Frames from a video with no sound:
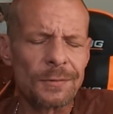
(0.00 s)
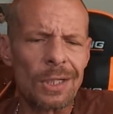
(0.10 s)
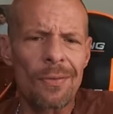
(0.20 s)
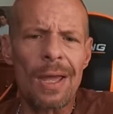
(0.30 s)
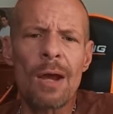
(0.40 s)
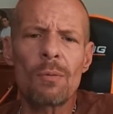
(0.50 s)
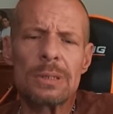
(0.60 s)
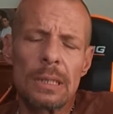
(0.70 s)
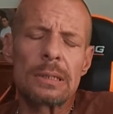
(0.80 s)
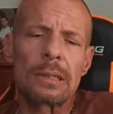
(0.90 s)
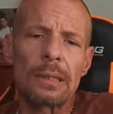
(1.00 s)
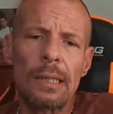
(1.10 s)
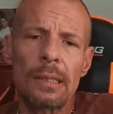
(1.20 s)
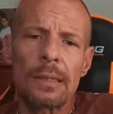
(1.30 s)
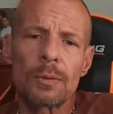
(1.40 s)
that was in
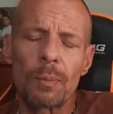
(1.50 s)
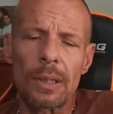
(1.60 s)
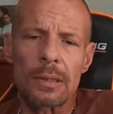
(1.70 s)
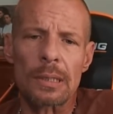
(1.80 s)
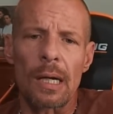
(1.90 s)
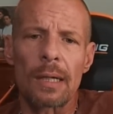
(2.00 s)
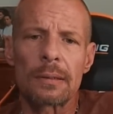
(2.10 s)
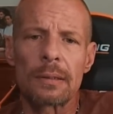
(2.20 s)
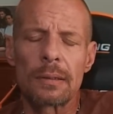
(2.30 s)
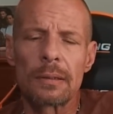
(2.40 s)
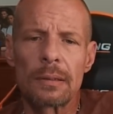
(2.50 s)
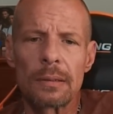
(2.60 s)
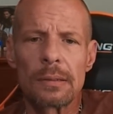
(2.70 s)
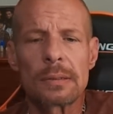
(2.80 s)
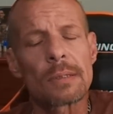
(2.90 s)
Salinas because I
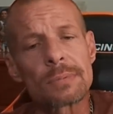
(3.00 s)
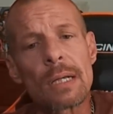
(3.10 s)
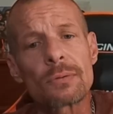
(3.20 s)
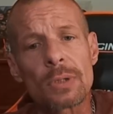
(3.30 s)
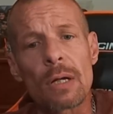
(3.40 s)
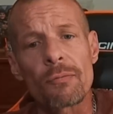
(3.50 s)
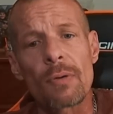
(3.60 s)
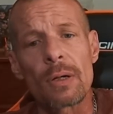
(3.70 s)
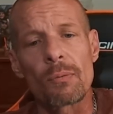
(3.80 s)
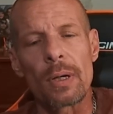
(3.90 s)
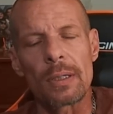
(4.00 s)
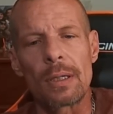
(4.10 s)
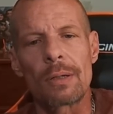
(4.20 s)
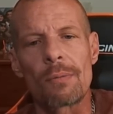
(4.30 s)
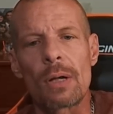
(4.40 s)
sometimes try to find a way to
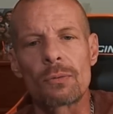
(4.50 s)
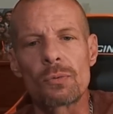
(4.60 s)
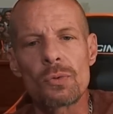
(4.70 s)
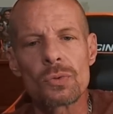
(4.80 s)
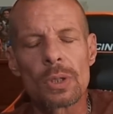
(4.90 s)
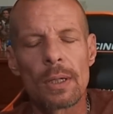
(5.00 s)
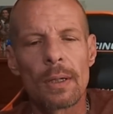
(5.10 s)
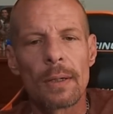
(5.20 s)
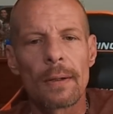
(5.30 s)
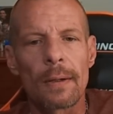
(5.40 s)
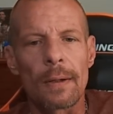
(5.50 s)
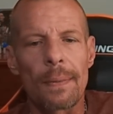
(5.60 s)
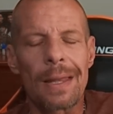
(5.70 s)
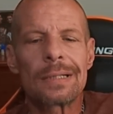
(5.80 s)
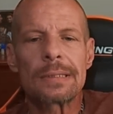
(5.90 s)
get around the rules.
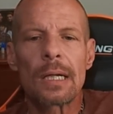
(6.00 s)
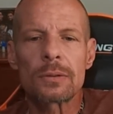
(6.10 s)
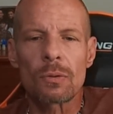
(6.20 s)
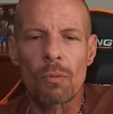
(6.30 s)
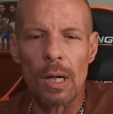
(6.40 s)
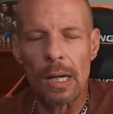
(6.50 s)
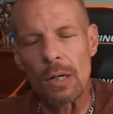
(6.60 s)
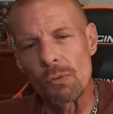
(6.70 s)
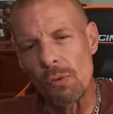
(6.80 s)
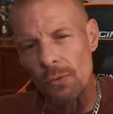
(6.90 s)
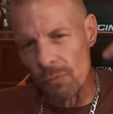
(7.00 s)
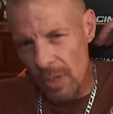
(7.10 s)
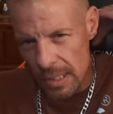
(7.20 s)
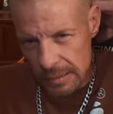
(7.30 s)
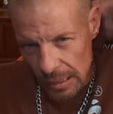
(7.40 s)
That's actually where I got Northern
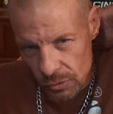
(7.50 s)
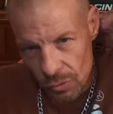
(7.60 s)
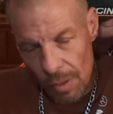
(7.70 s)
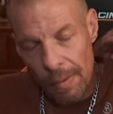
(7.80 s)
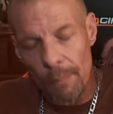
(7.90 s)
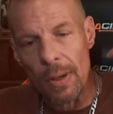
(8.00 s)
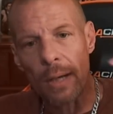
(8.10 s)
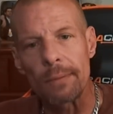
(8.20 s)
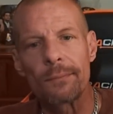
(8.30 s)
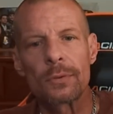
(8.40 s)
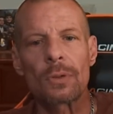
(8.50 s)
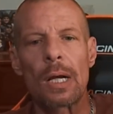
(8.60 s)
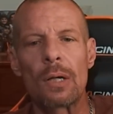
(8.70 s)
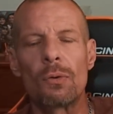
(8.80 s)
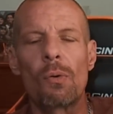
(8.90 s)
Raised tattooed on my back. So I
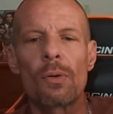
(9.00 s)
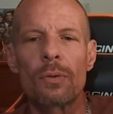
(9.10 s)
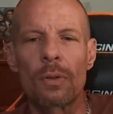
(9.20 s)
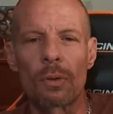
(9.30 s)
got Northern in